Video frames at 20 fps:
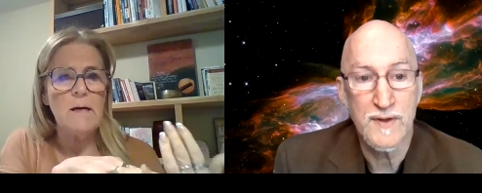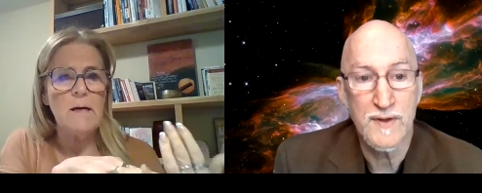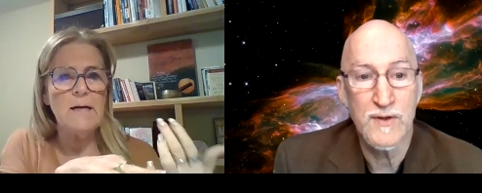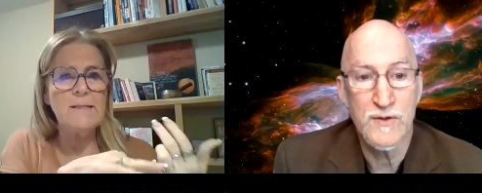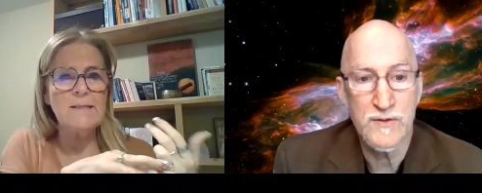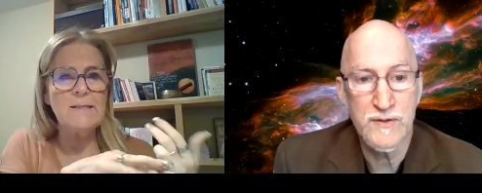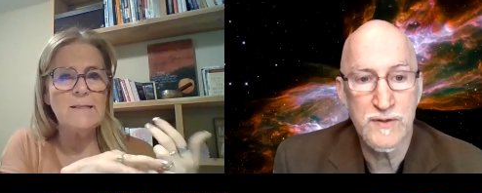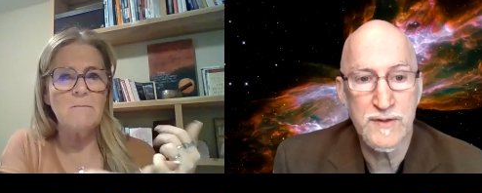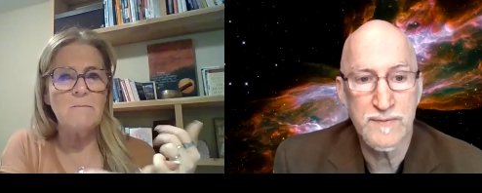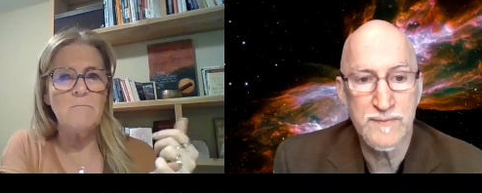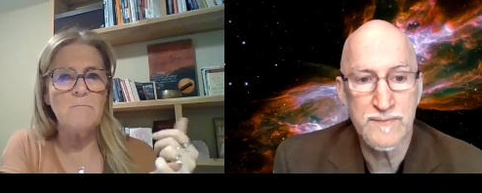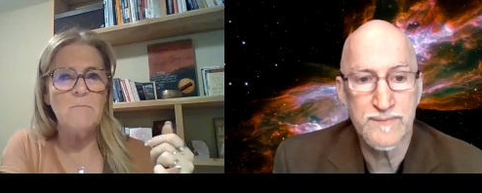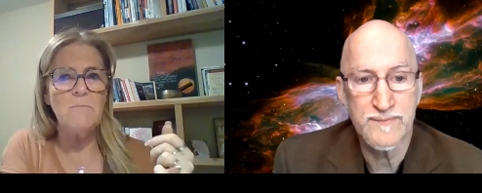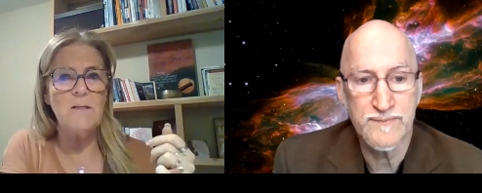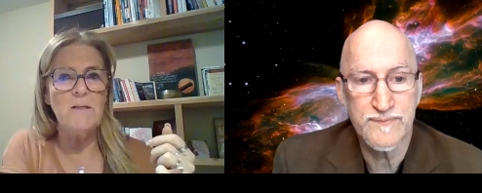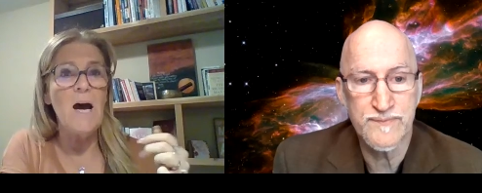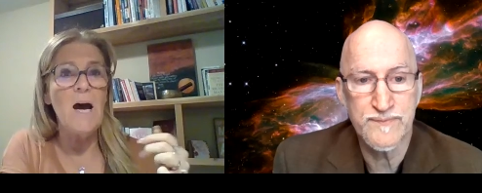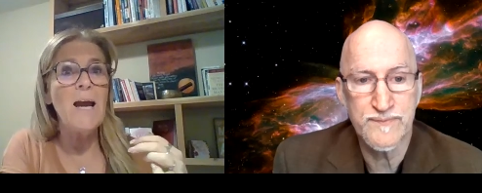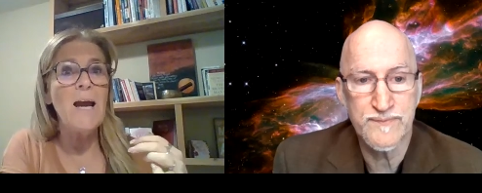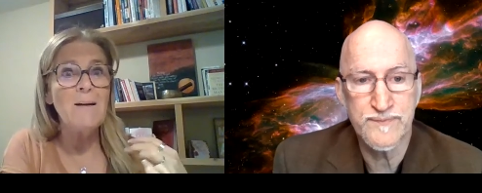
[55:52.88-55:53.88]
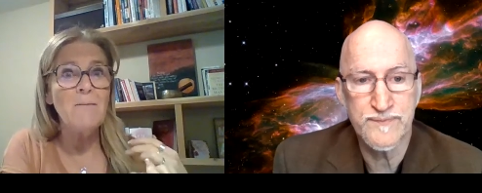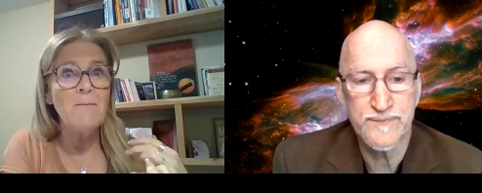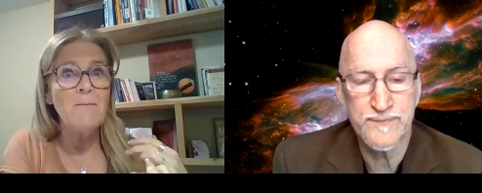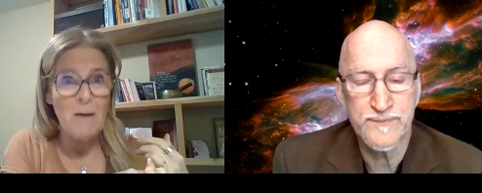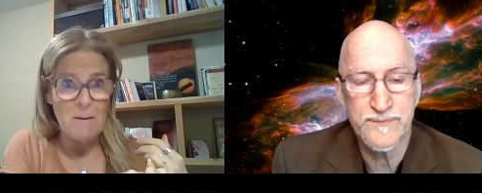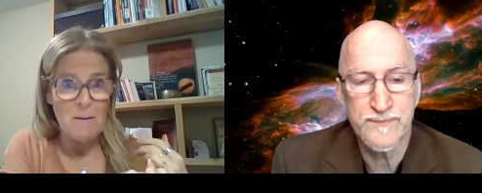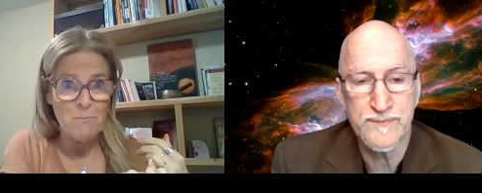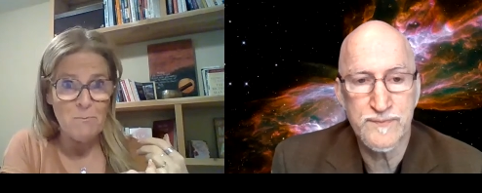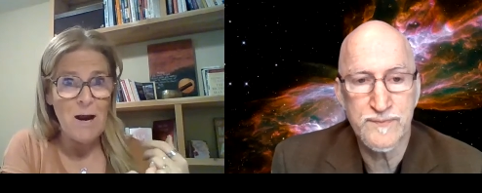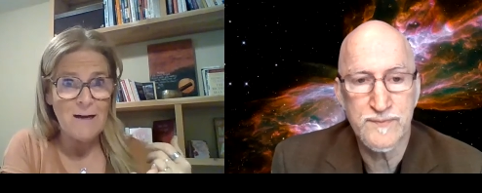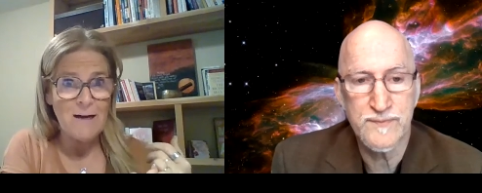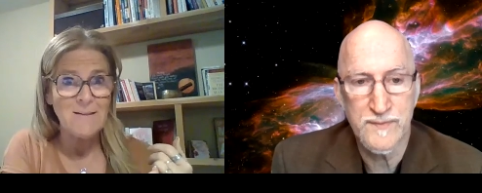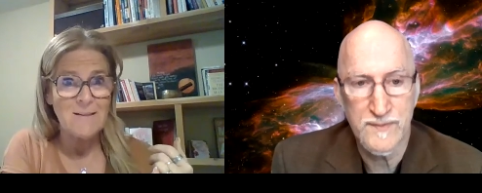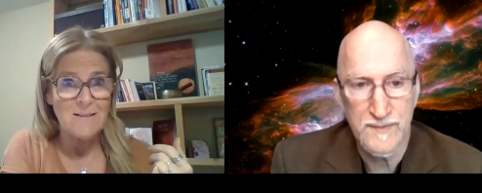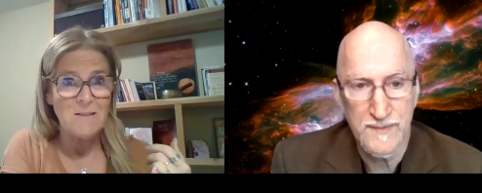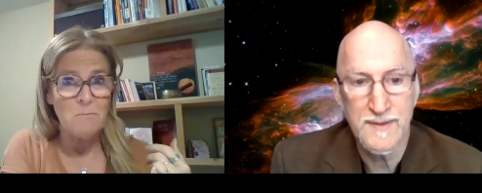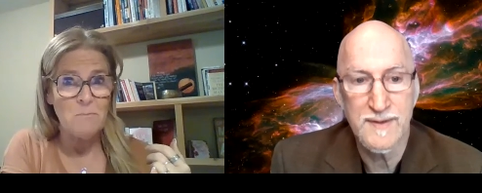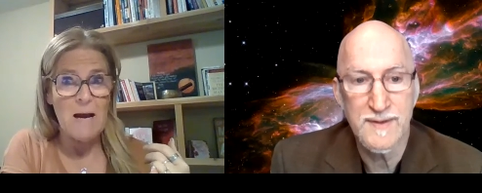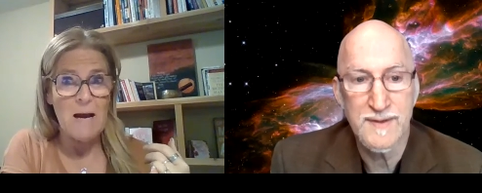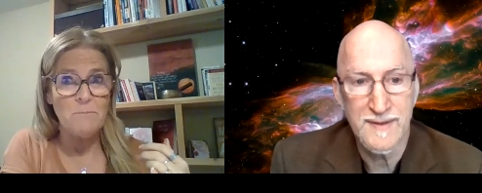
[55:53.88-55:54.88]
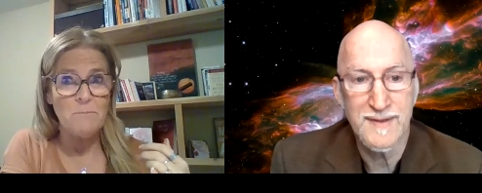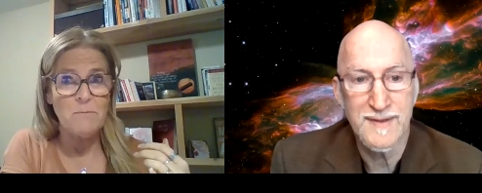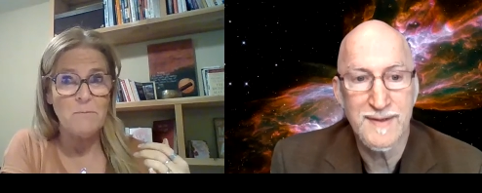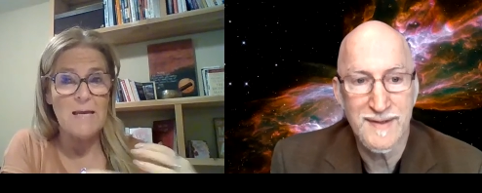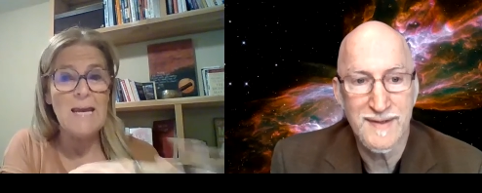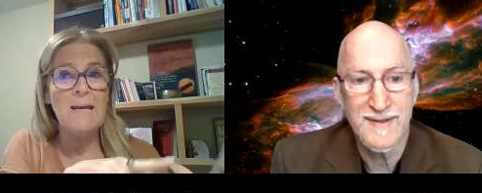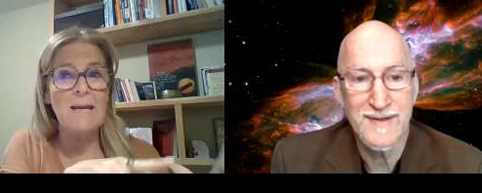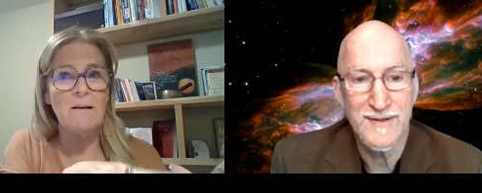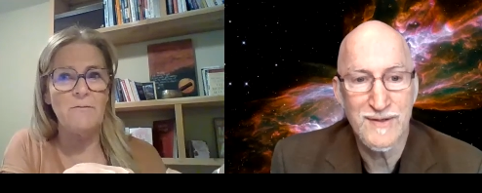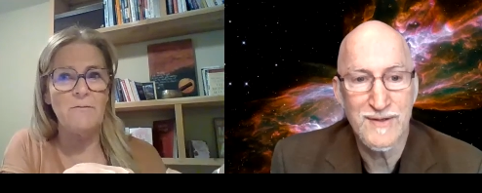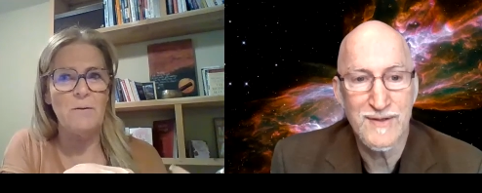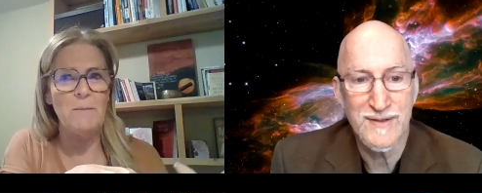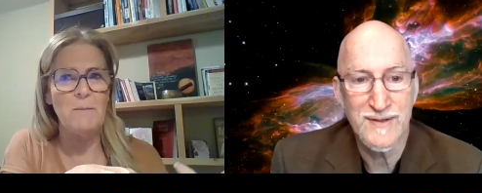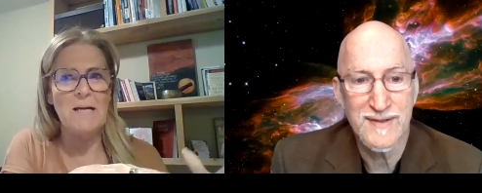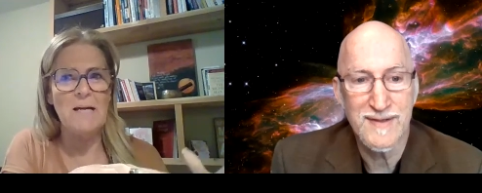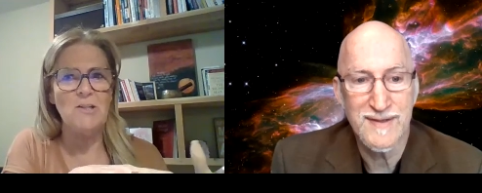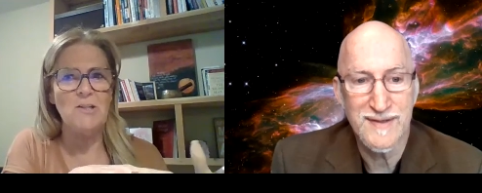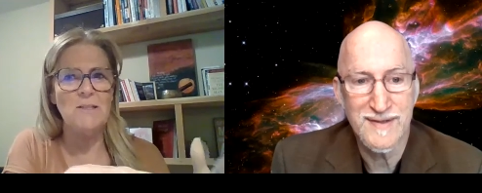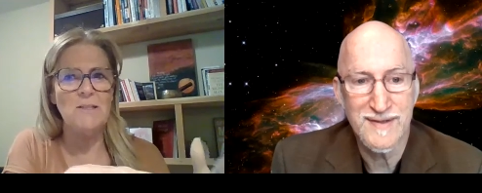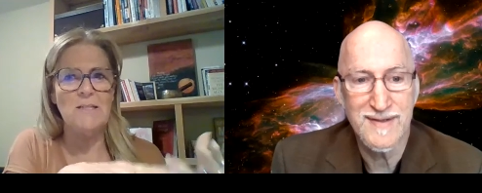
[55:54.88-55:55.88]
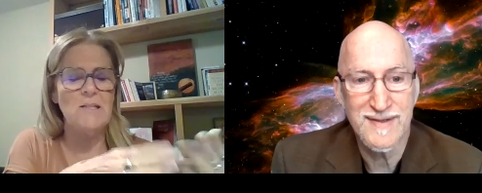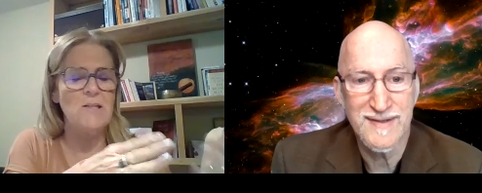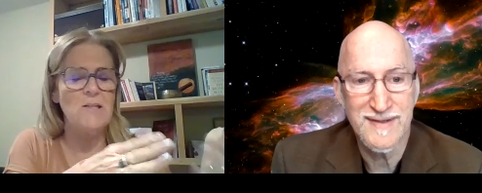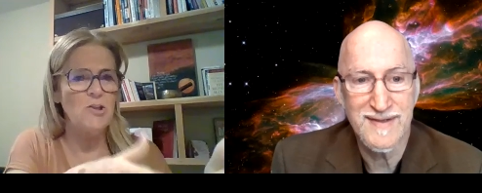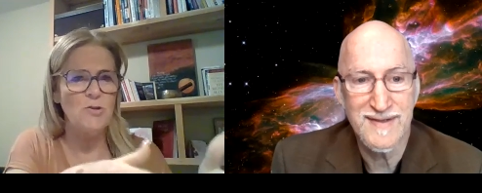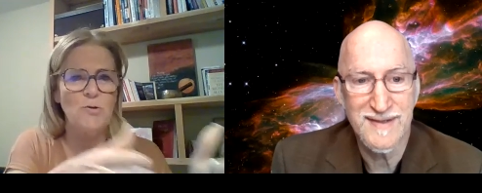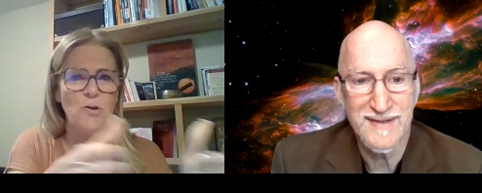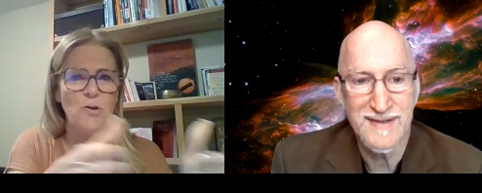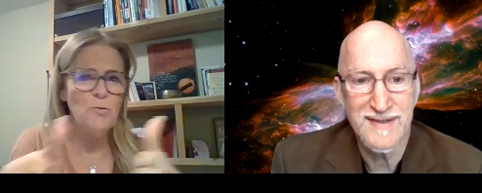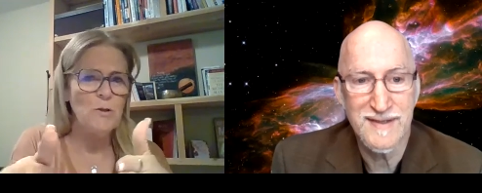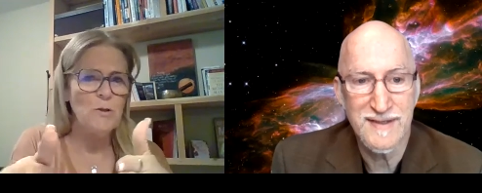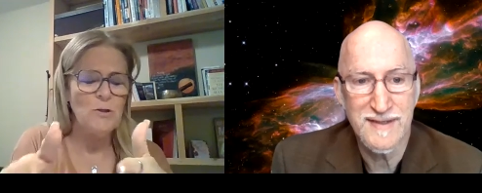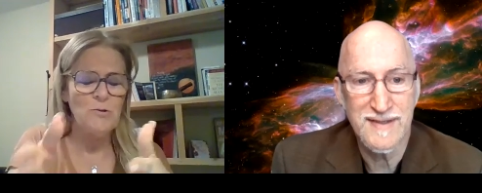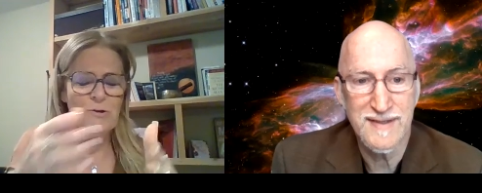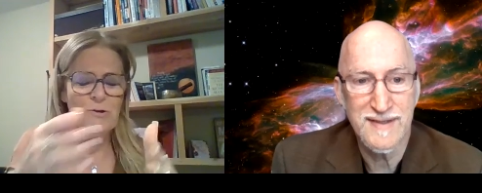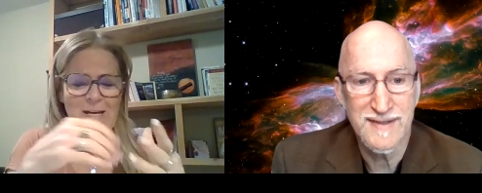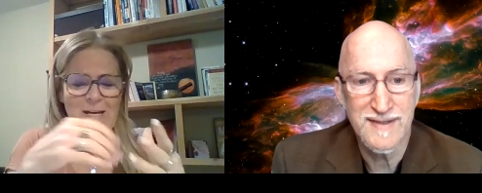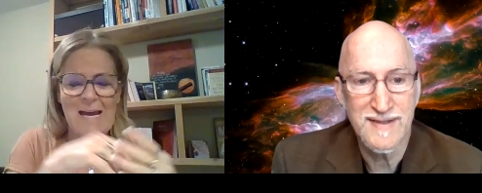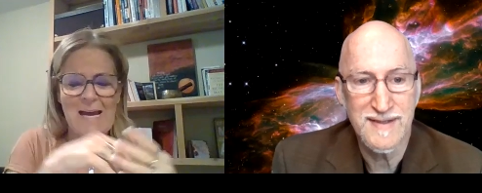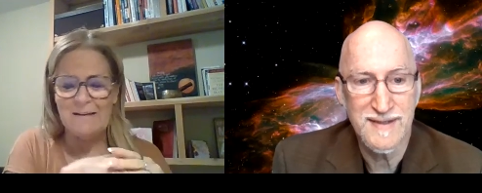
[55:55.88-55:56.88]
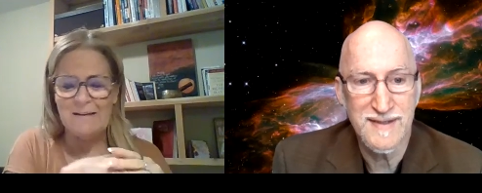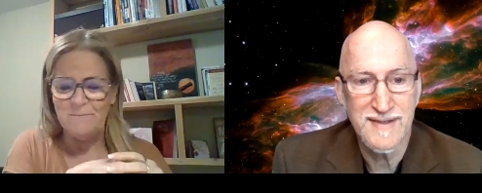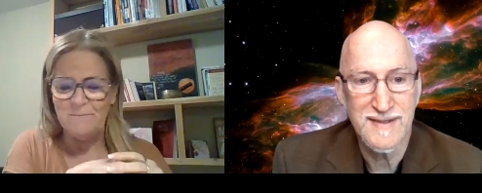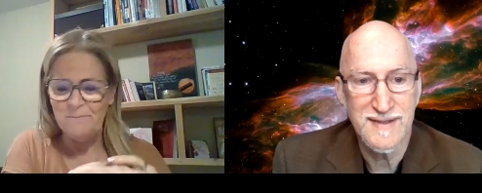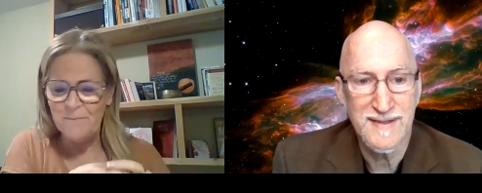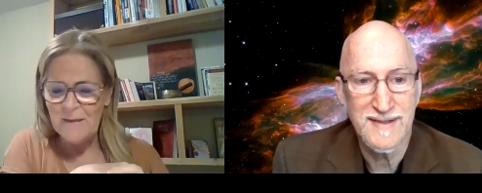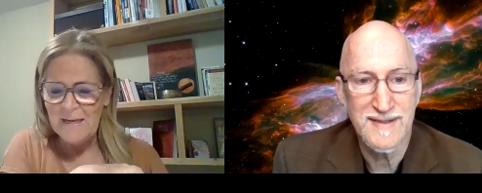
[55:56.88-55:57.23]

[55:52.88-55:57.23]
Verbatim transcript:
Speaker 1: I oh. did nine of my practice maps, eight of them. I just didn't do you and Lorianne.